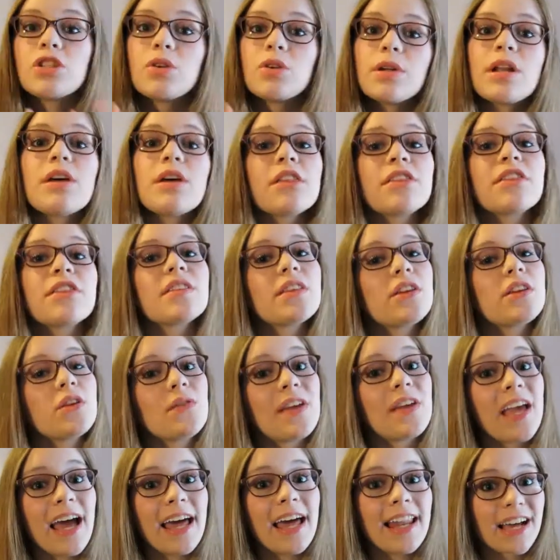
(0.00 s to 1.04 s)
So another thing that you
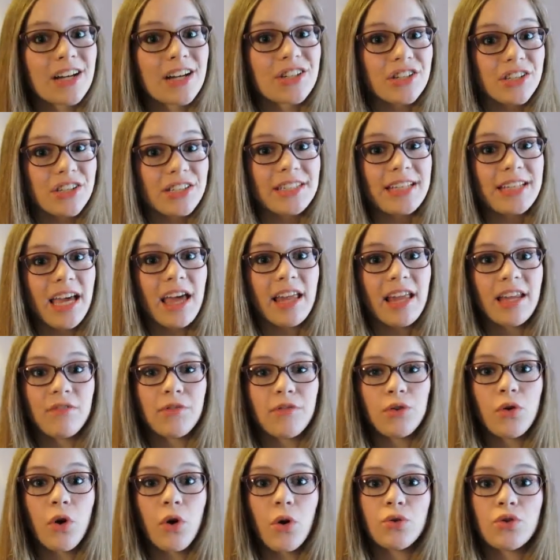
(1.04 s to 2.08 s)
can actually get if
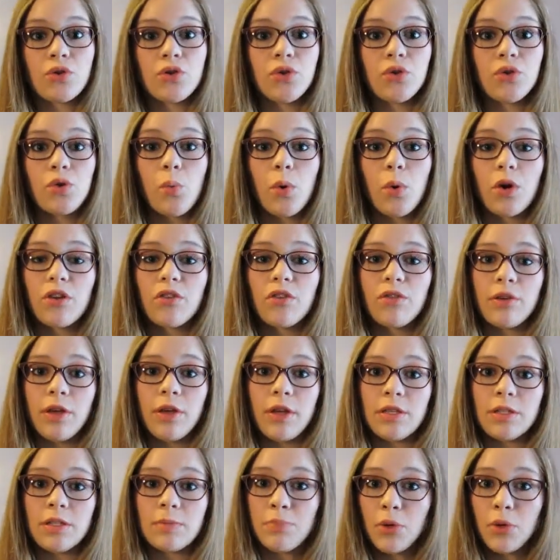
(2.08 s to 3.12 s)
you go to one of
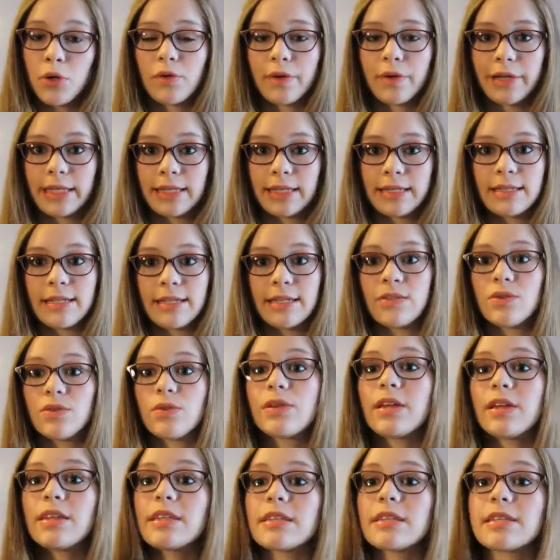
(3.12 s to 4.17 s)
his book readings is you
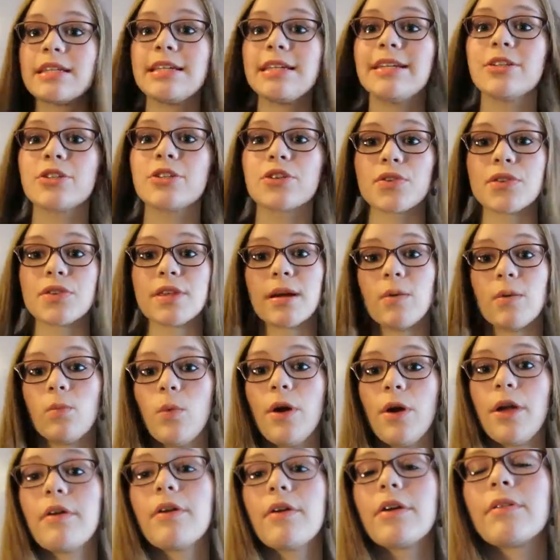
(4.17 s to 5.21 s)
can get the t-shirt that I'm
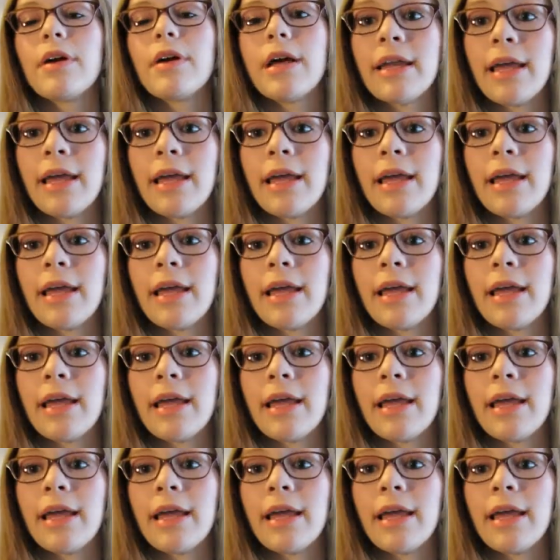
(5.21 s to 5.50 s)
wearing right